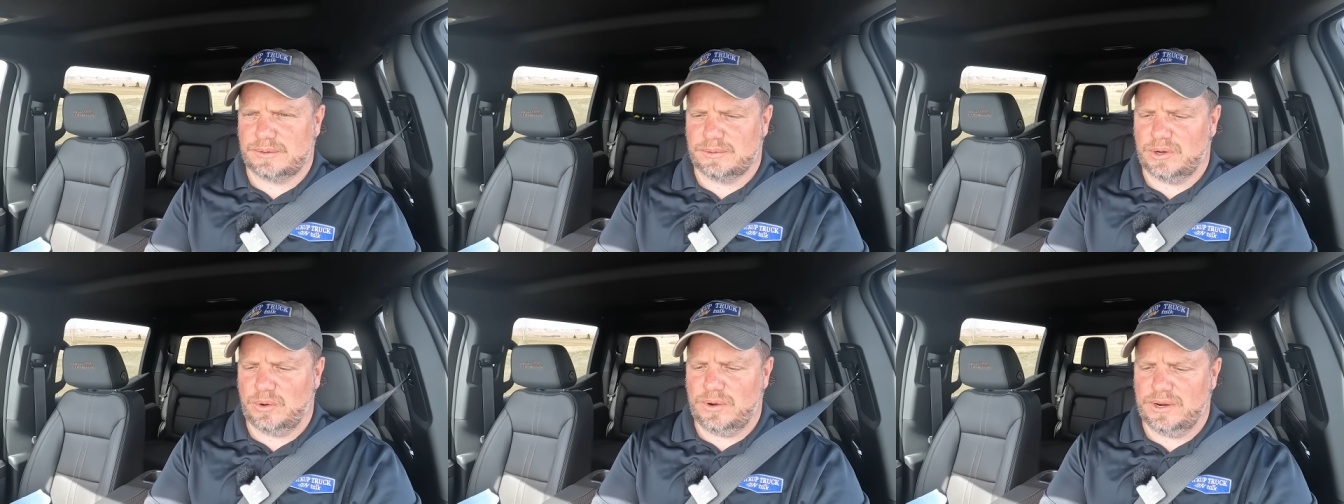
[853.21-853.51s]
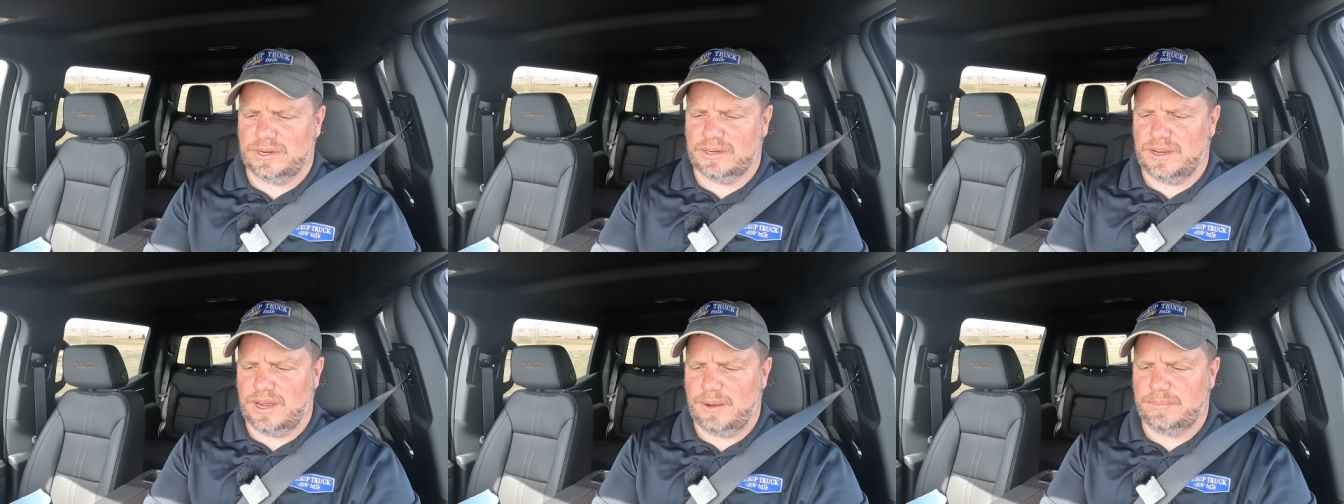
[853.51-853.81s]
I'm
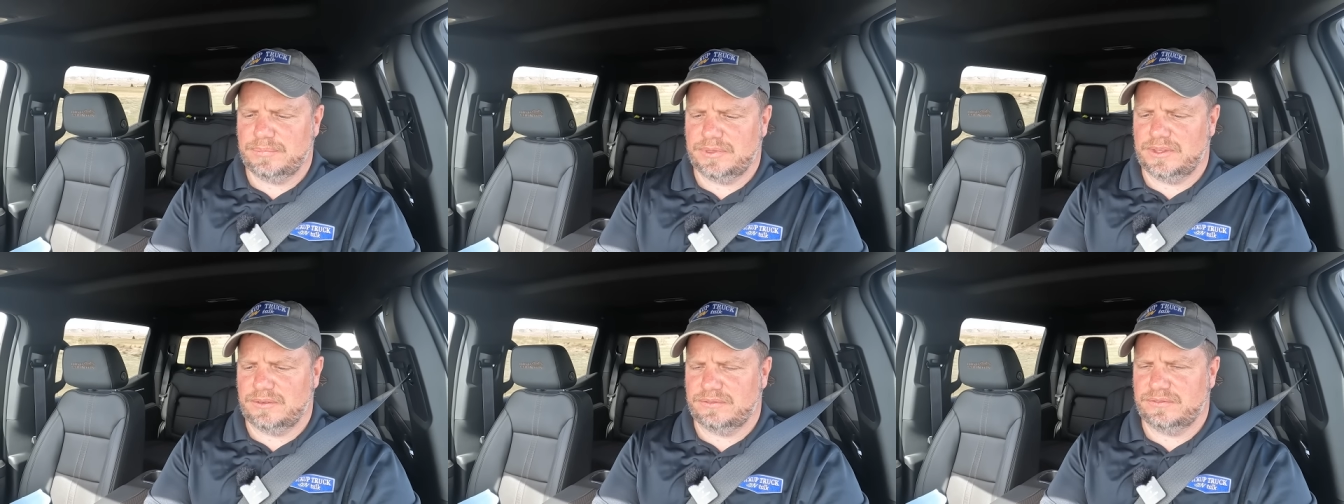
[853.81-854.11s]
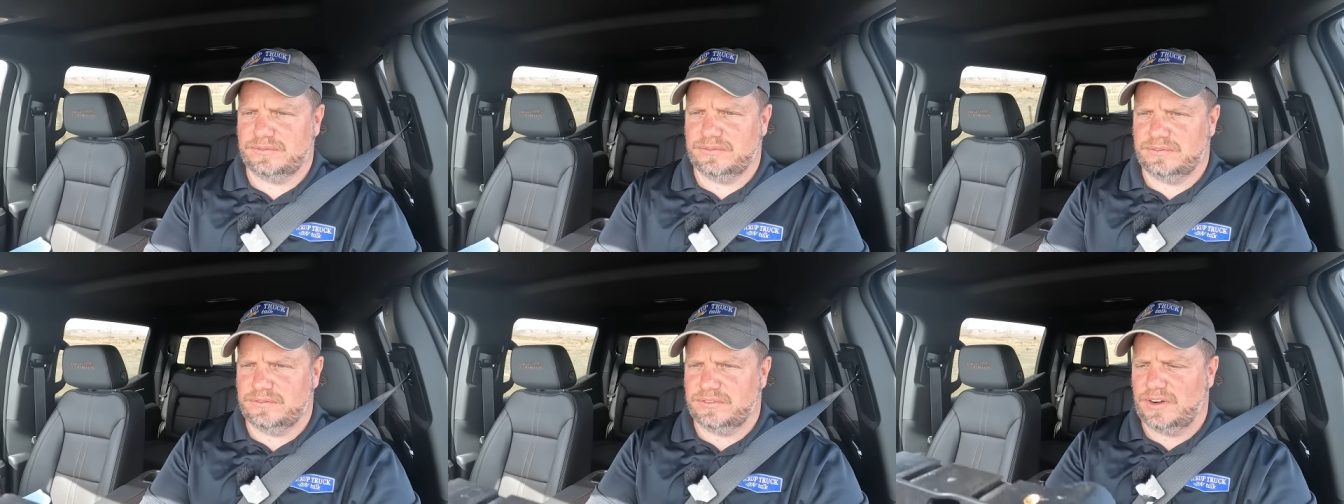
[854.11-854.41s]
going up the
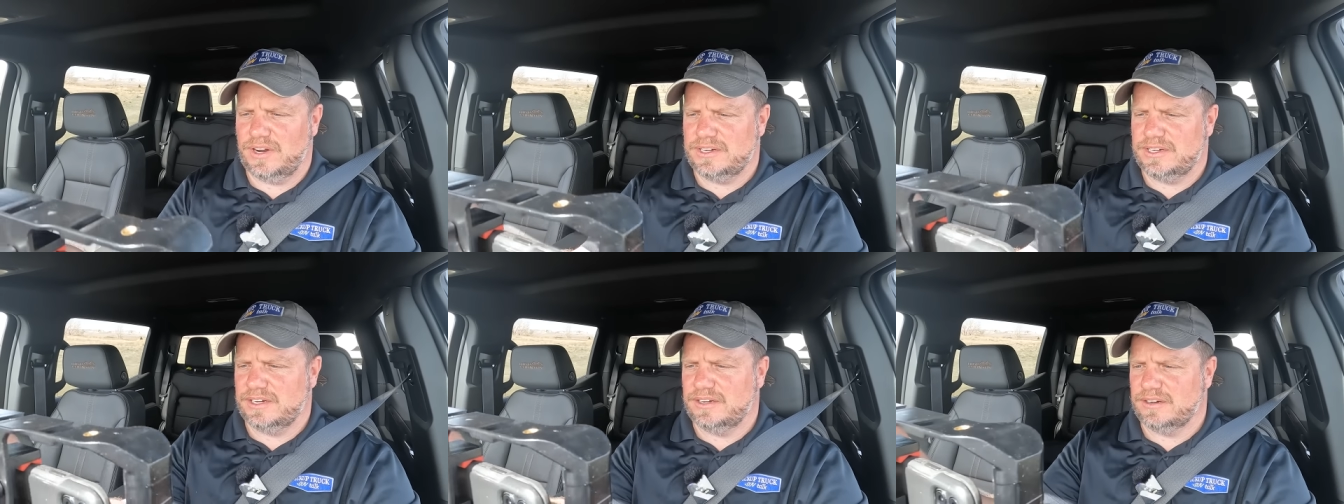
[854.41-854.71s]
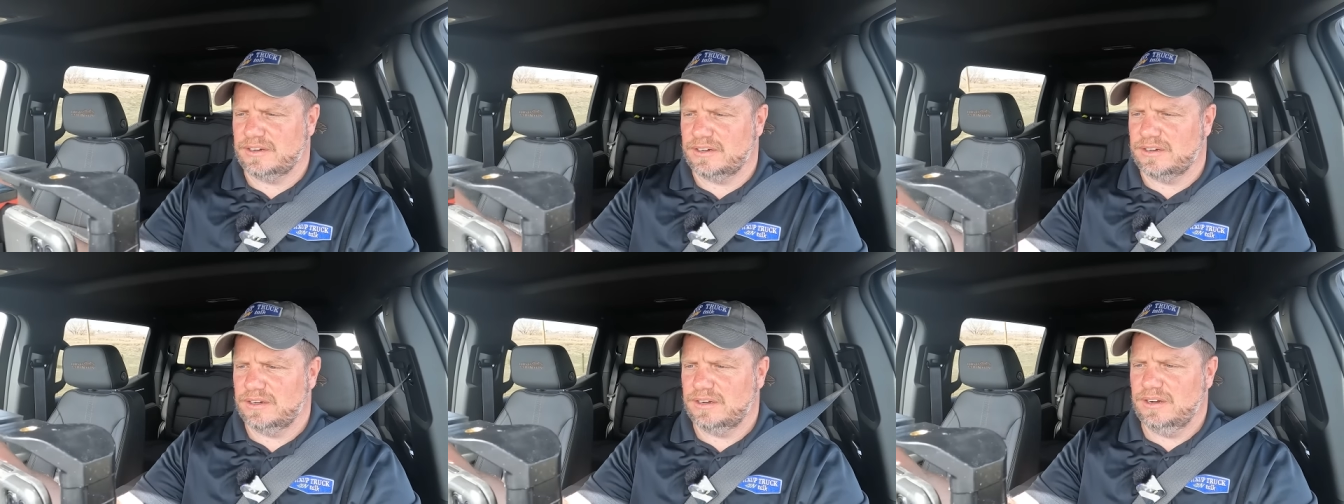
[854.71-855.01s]
front
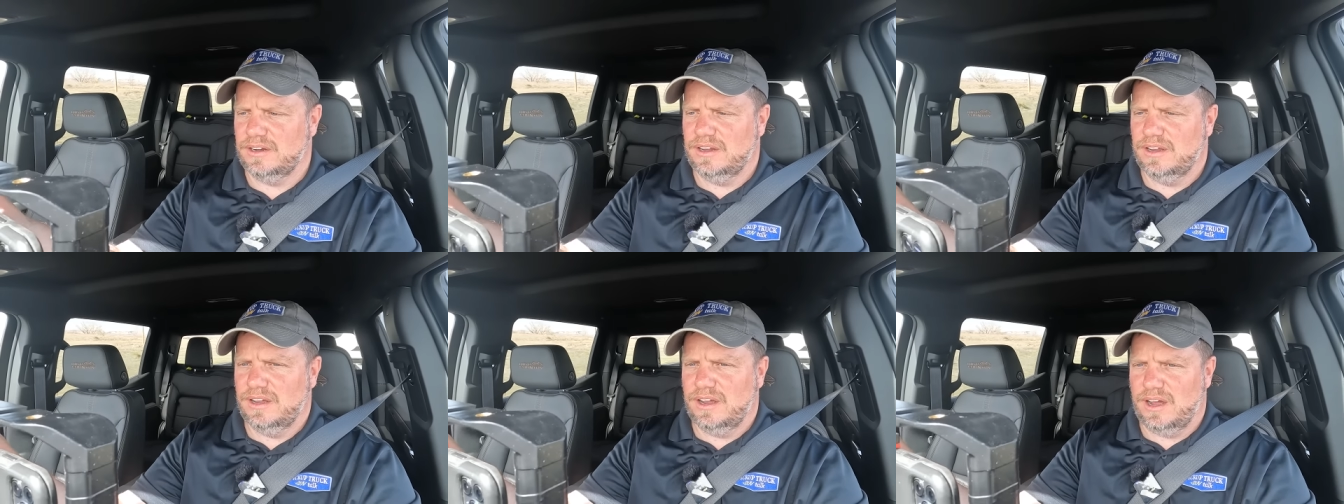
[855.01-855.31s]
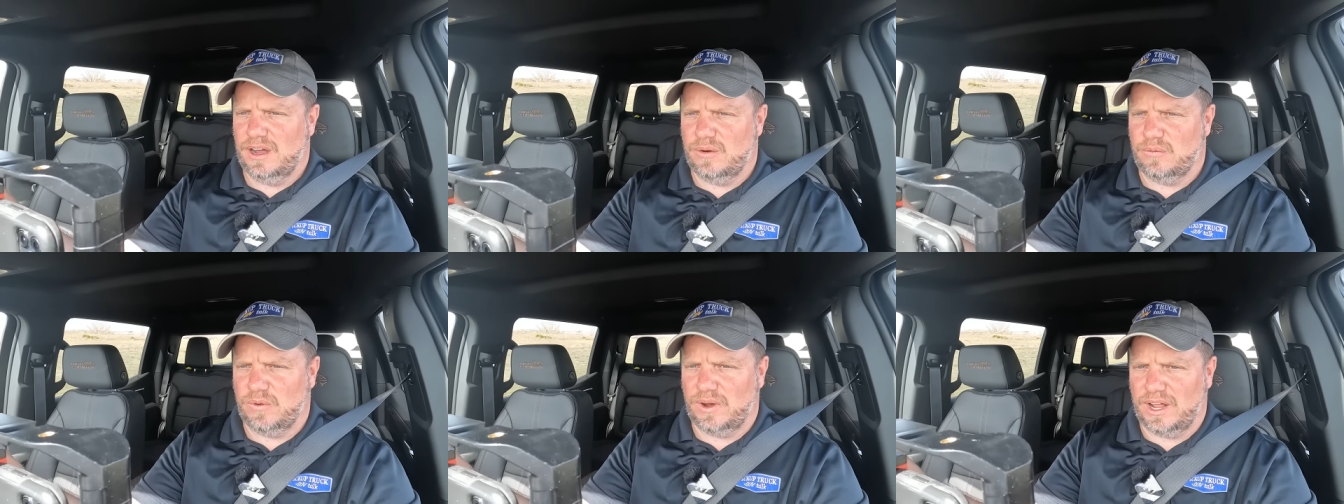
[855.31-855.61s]
here
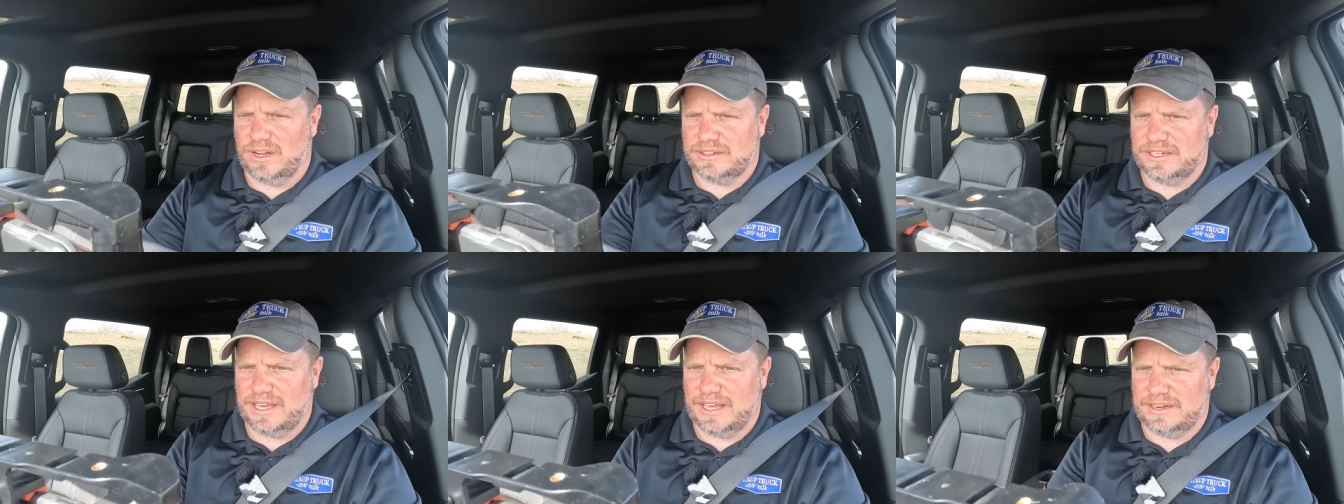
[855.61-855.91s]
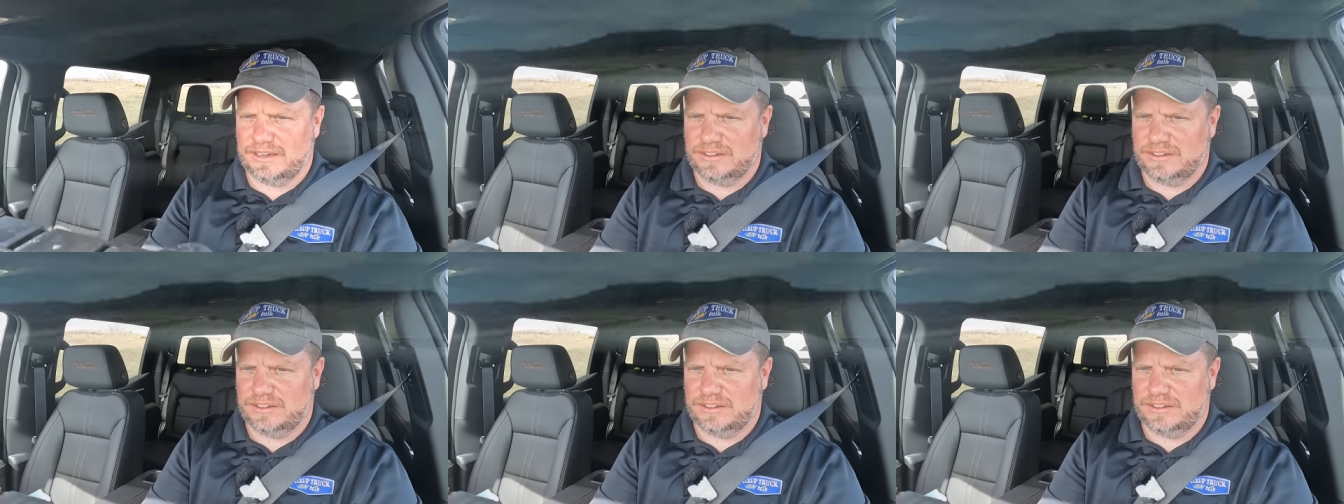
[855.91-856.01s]
of Wildcat